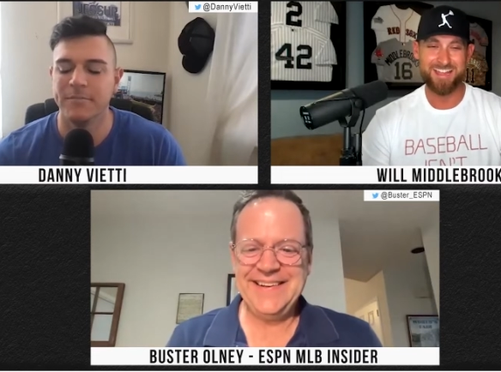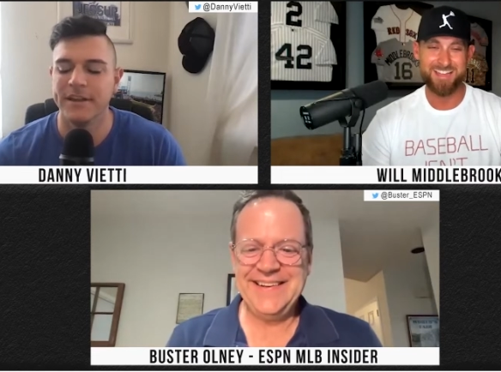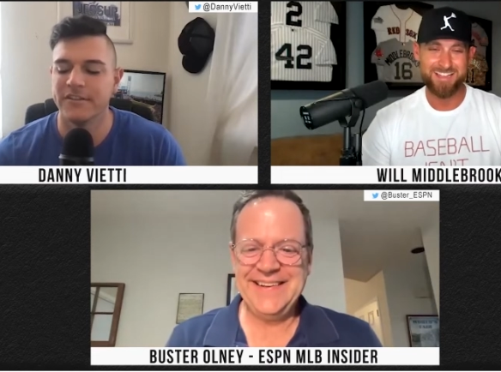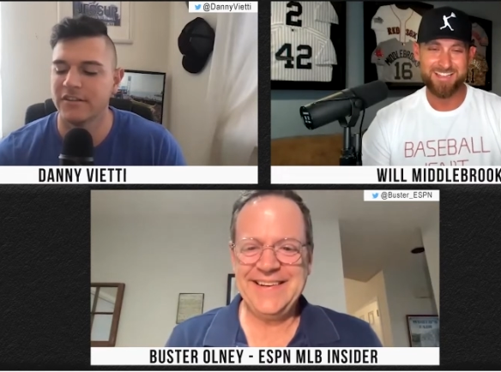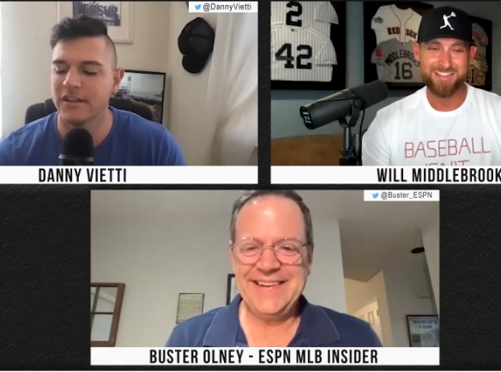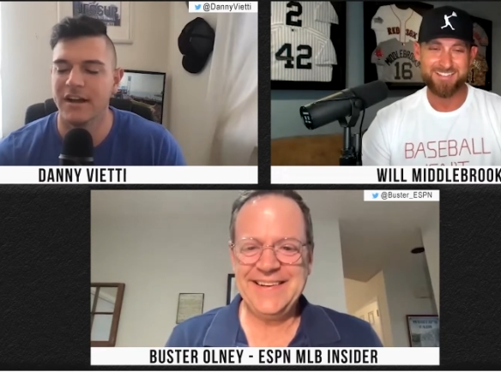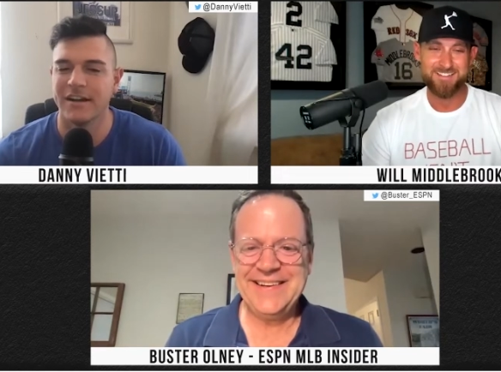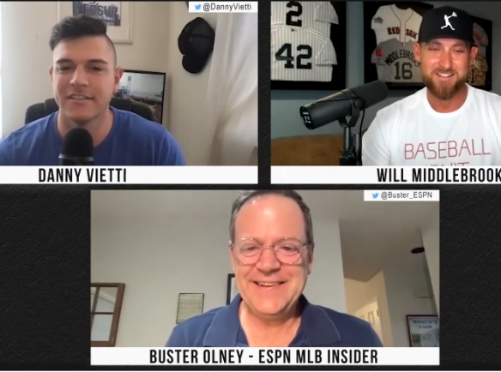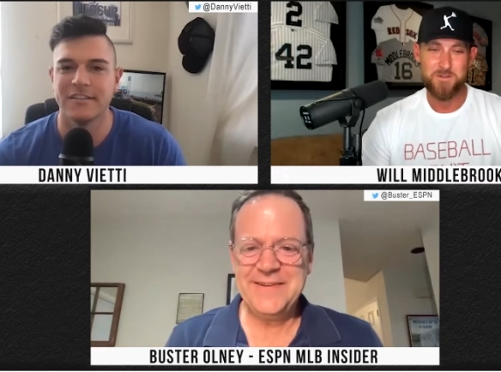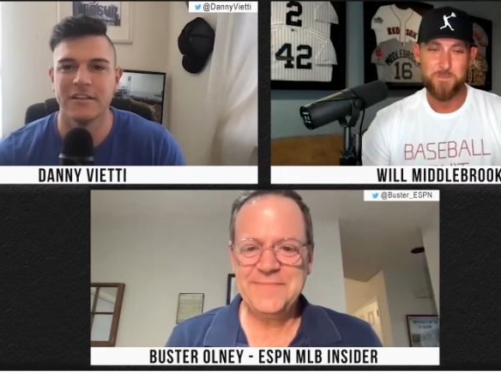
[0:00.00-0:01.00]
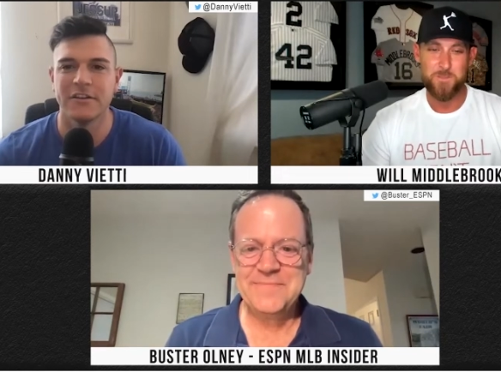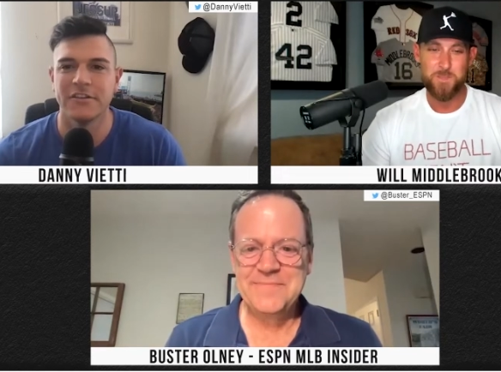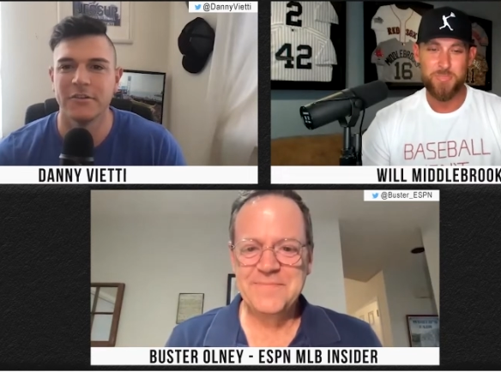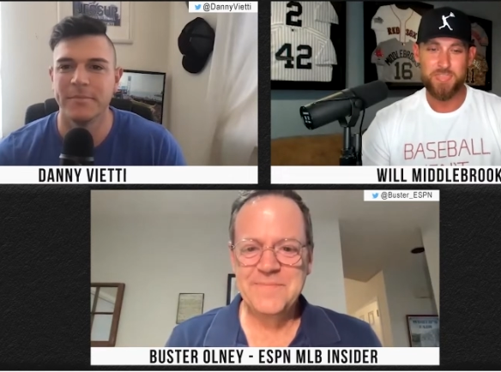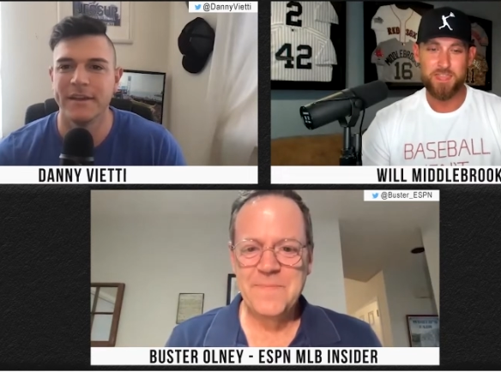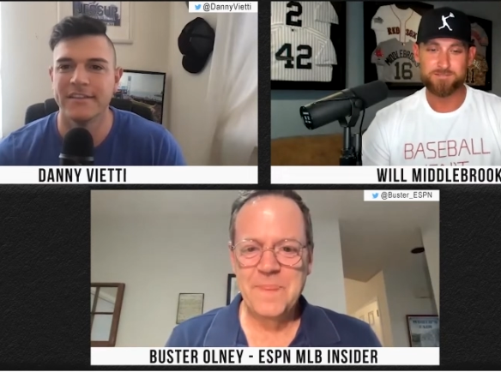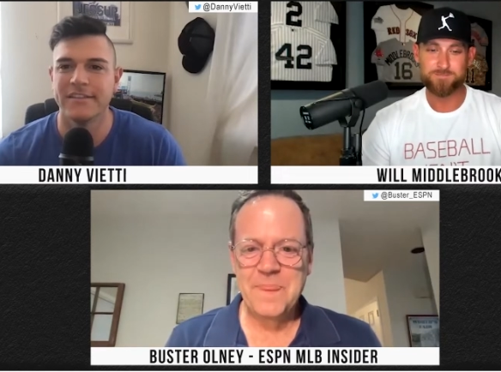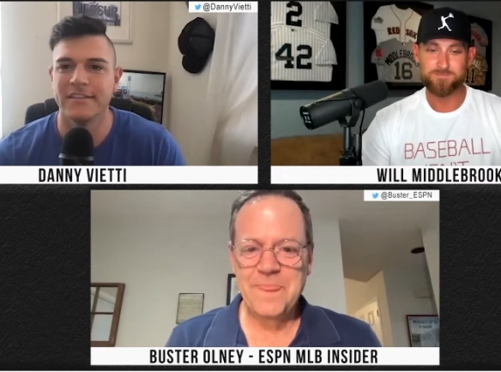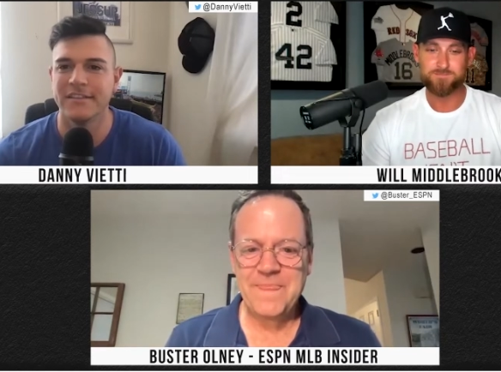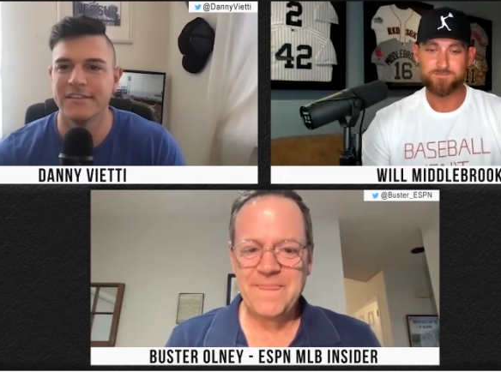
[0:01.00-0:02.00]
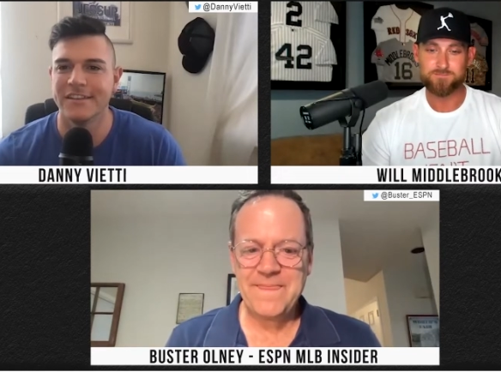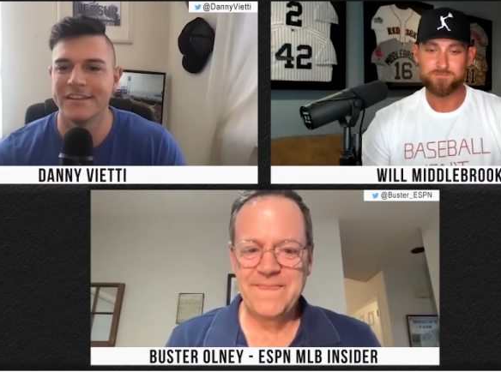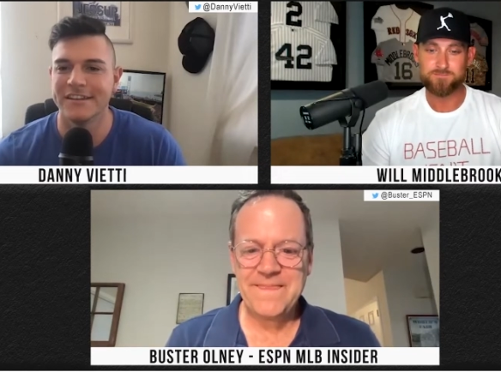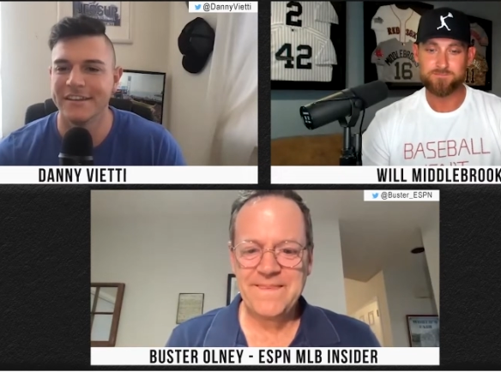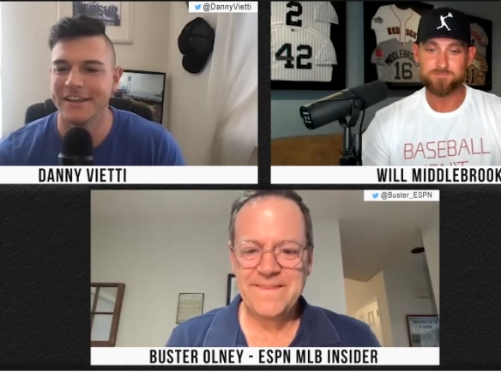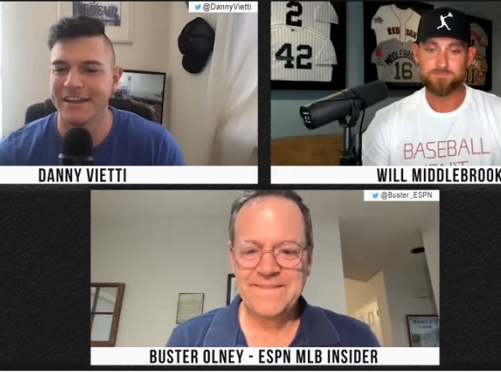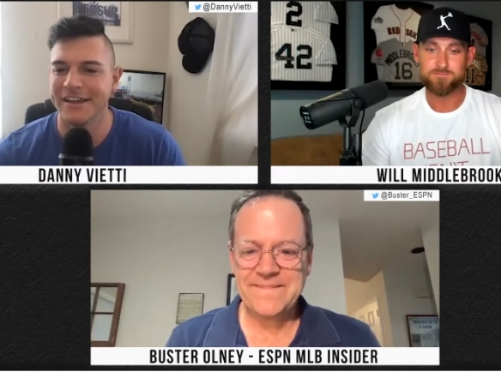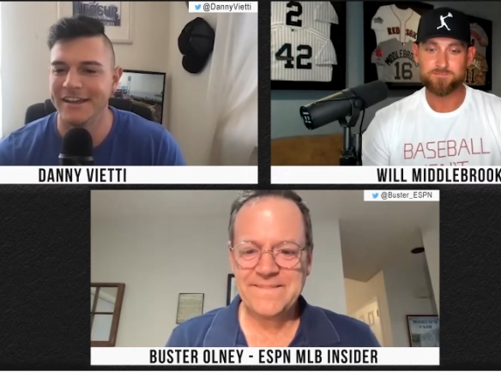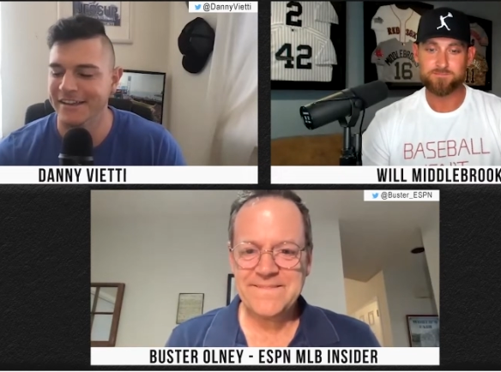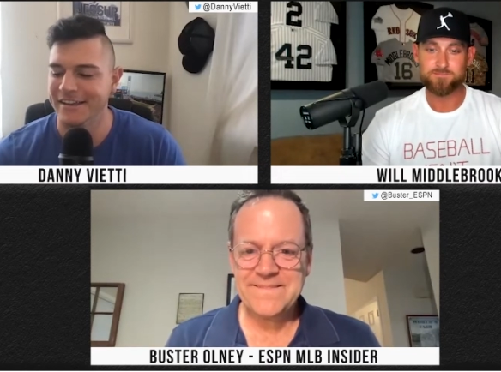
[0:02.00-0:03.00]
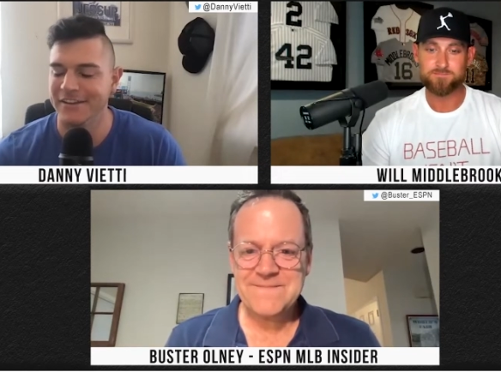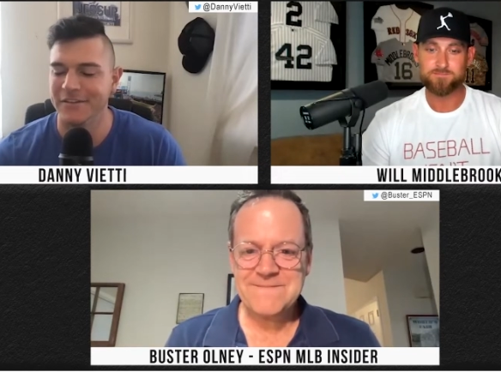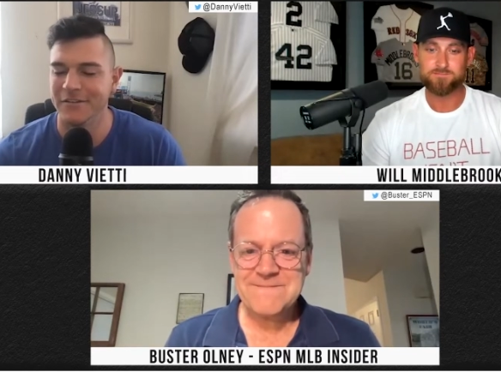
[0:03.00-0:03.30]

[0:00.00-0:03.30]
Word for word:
Speaker 1: pitch clocks and larger bases and uh,